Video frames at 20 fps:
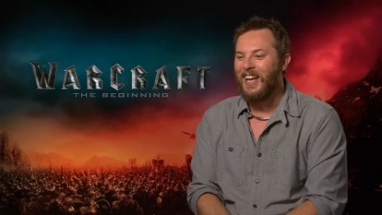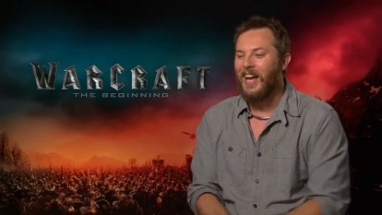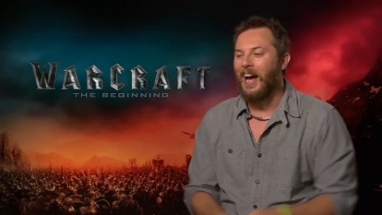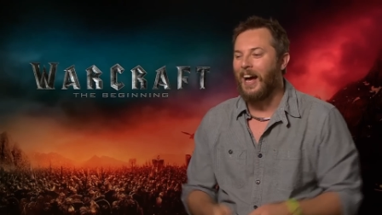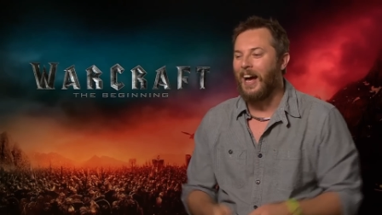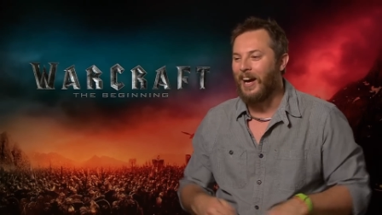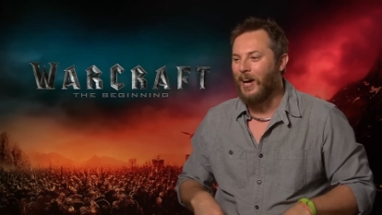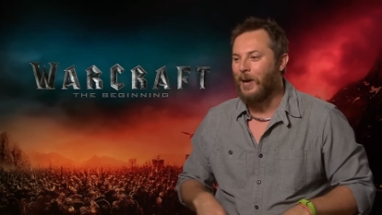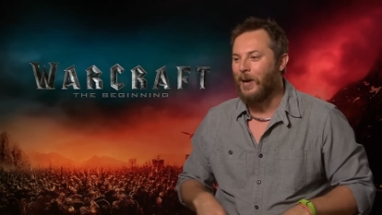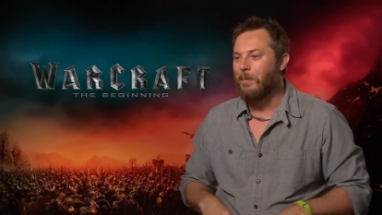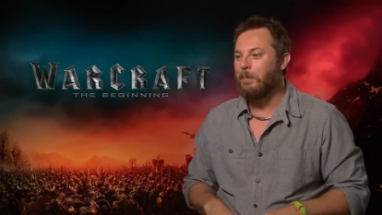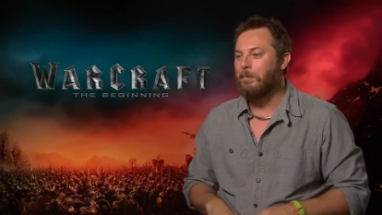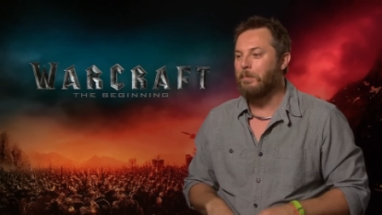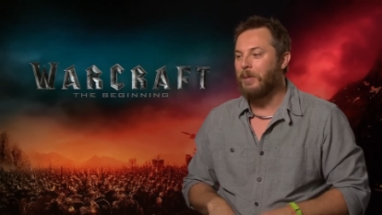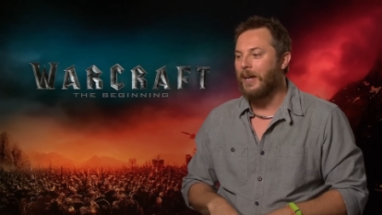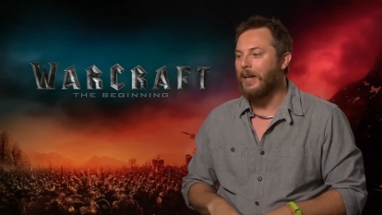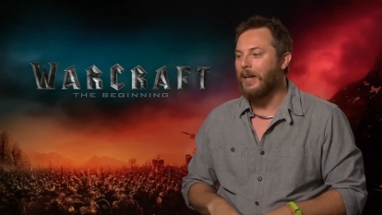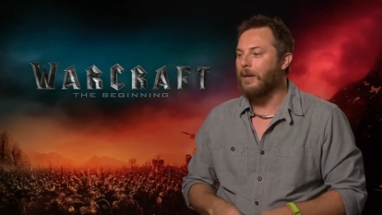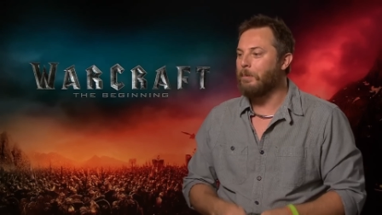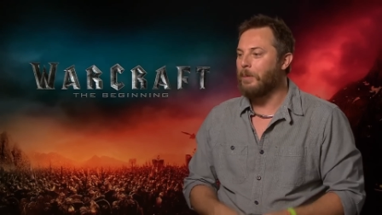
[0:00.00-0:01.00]

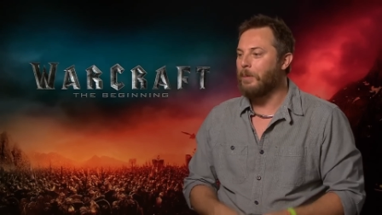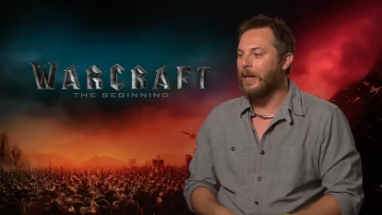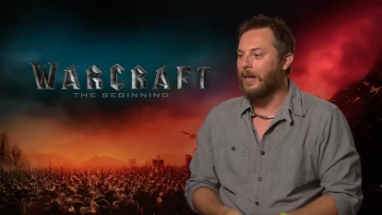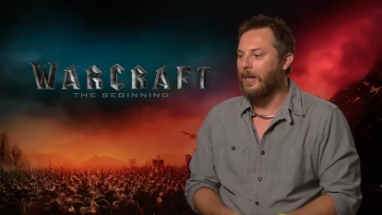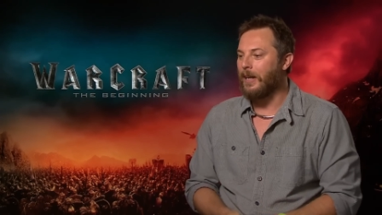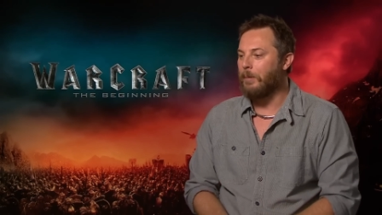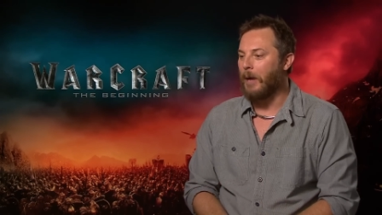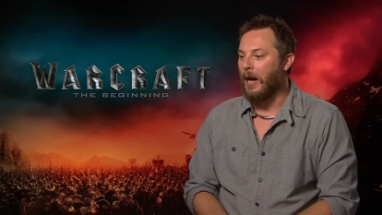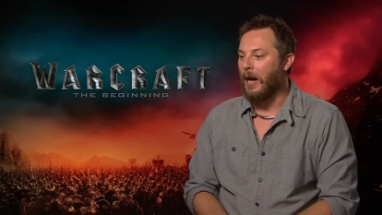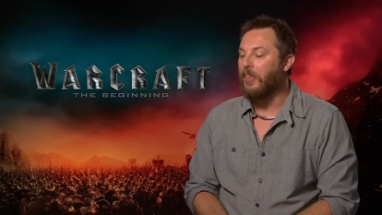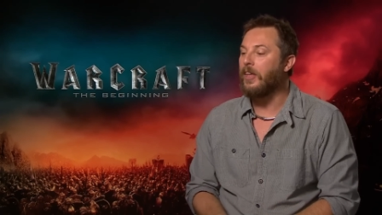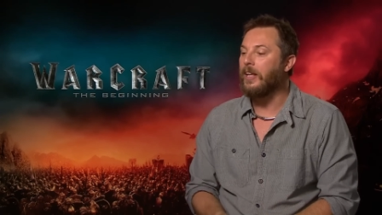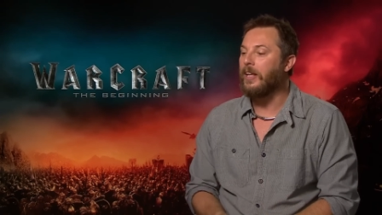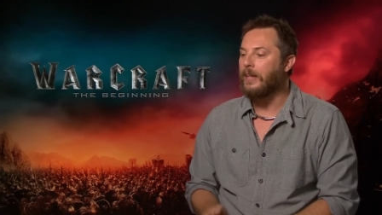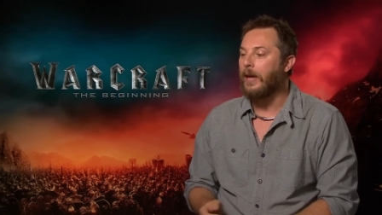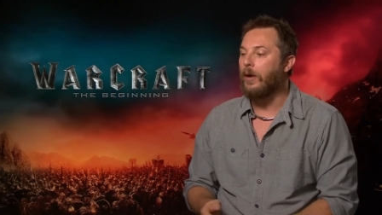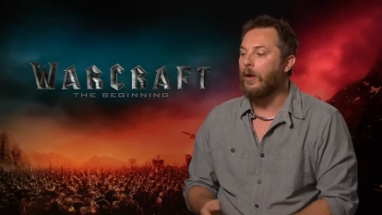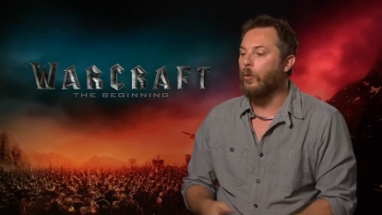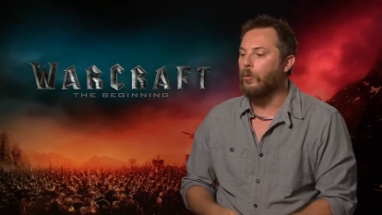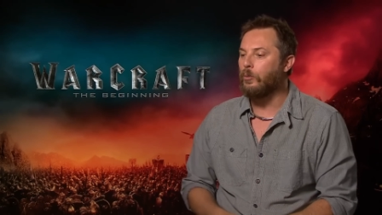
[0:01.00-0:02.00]
I think
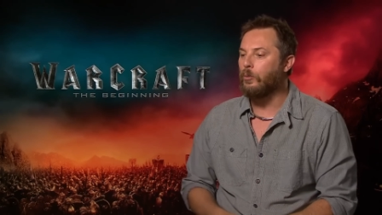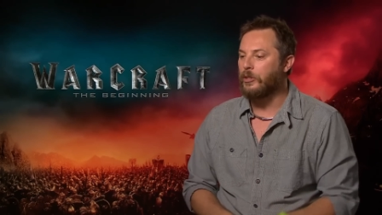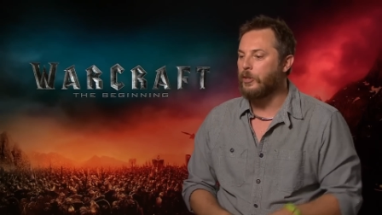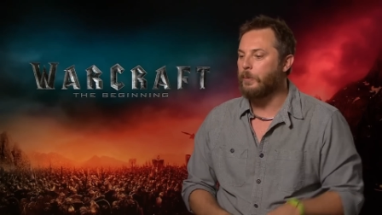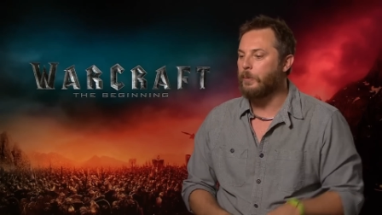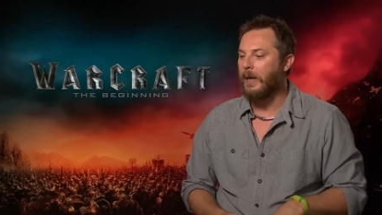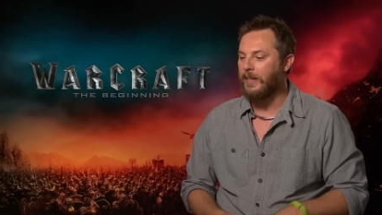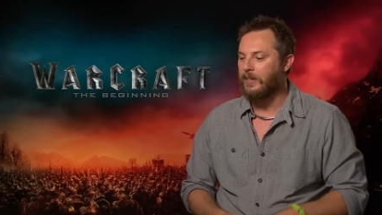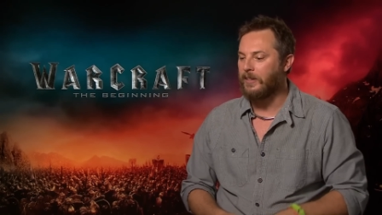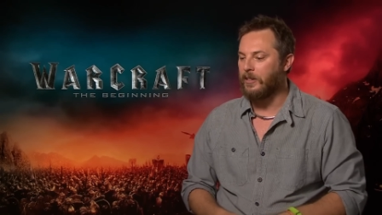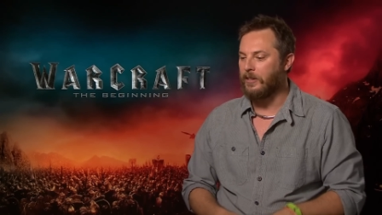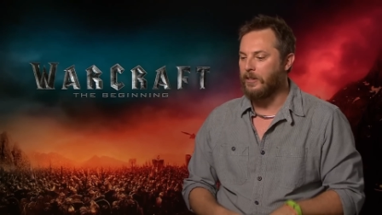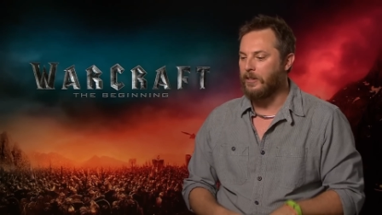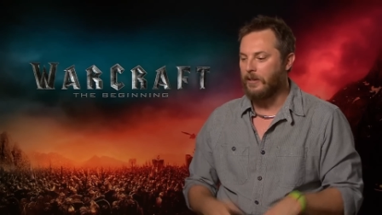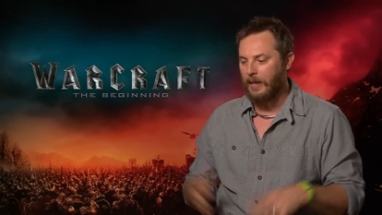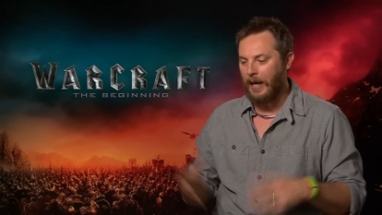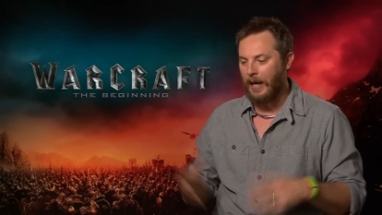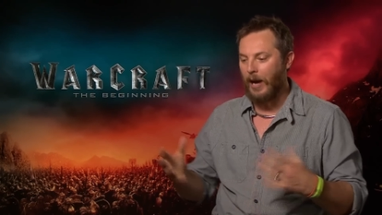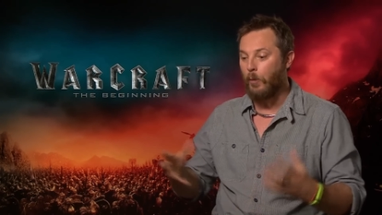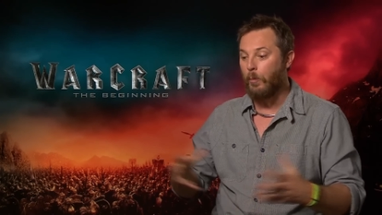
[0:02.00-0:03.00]
they all respected
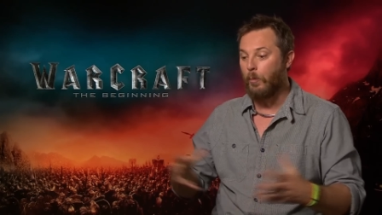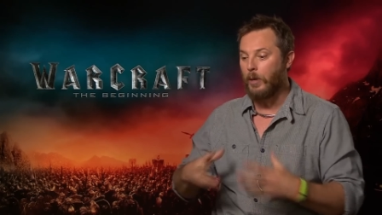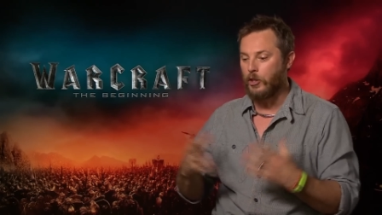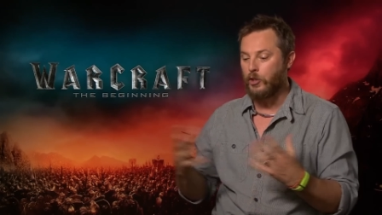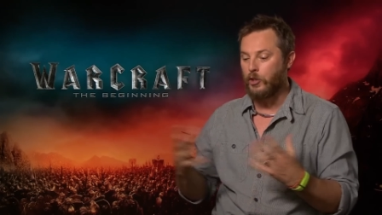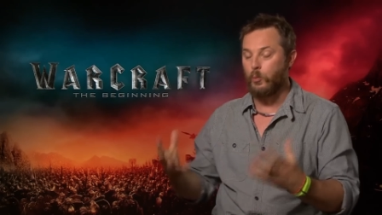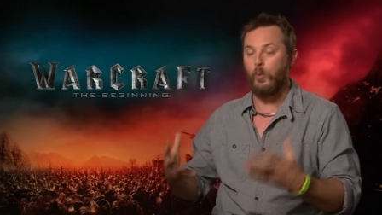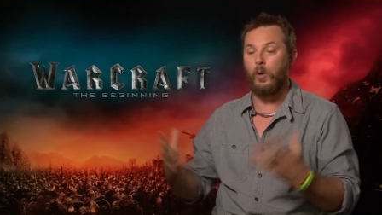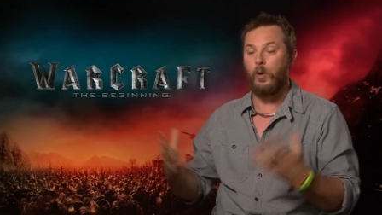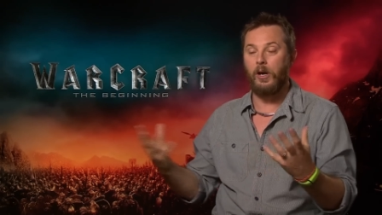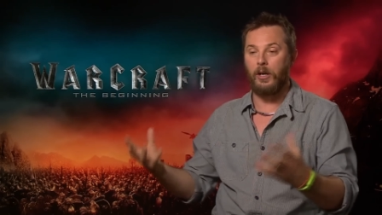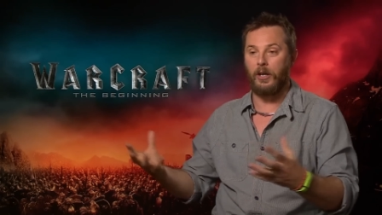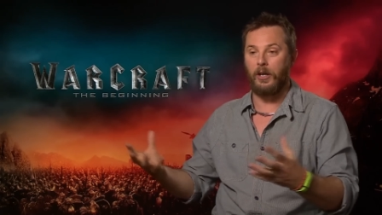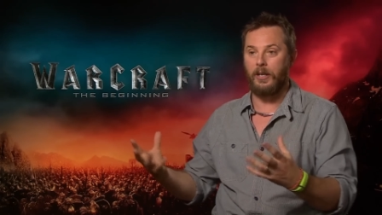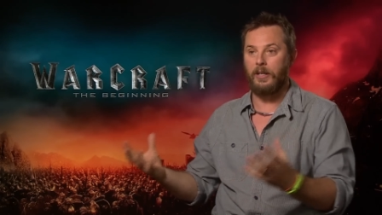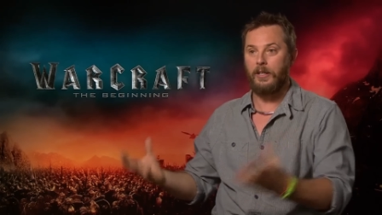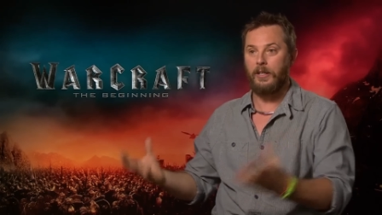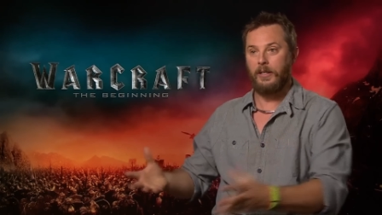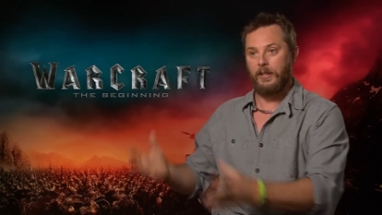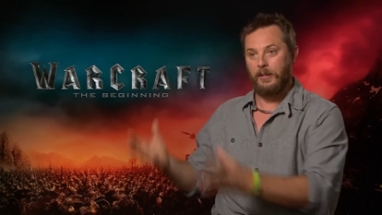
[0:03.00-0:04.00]
how much
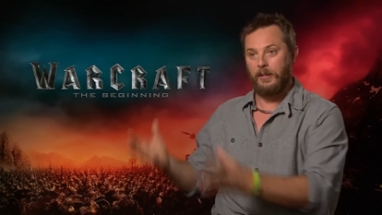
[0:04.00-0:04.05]
work